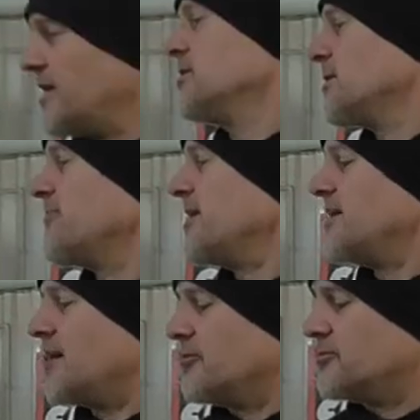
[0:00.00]
in other
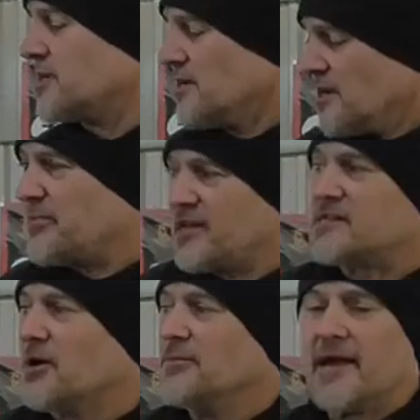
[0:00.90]
videos, but it's
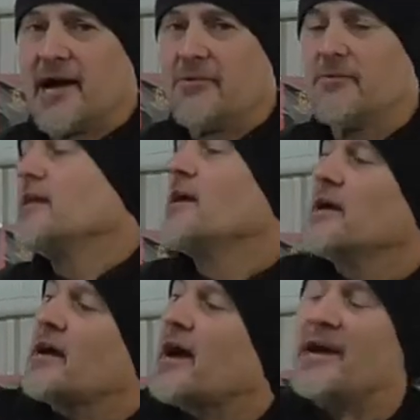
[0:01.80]
on now.
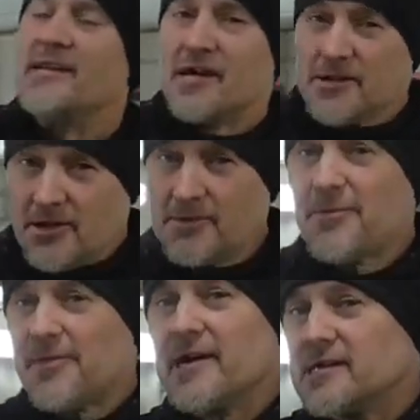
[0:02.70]
And another
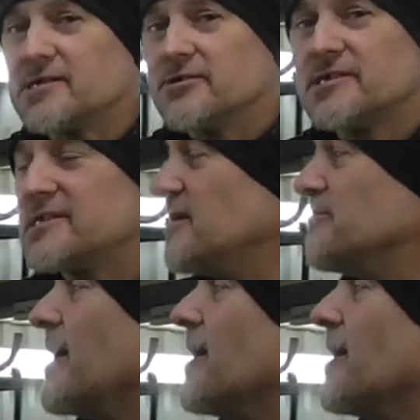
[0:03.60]
thing I sort of skipped